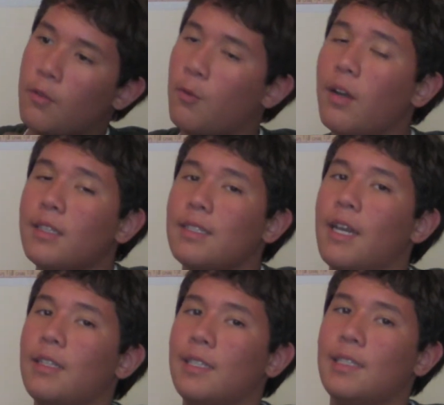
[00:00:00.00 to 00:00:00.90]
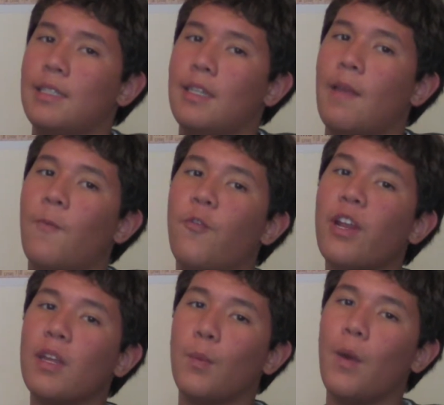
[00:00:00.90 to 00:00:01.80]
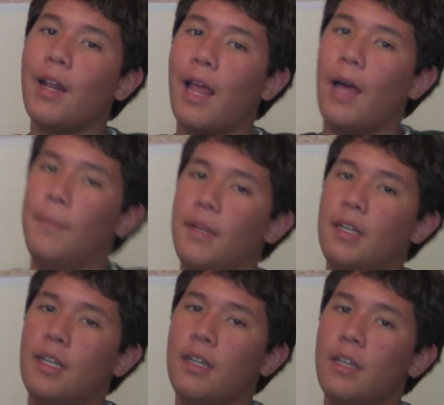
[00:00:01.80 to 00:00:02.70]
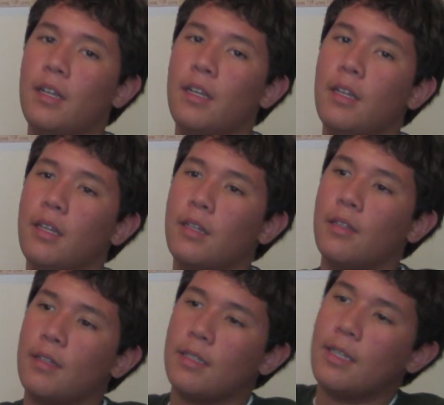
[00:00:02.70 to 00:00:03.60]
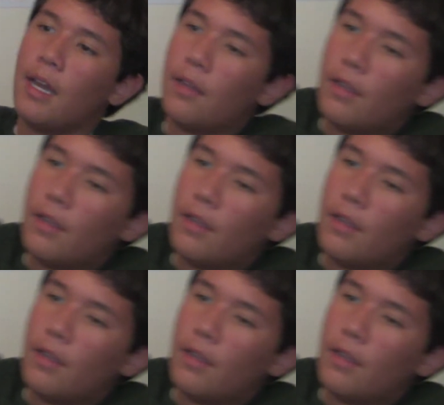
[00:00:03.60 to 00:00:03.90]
one scientist named Frank Wilhelm decided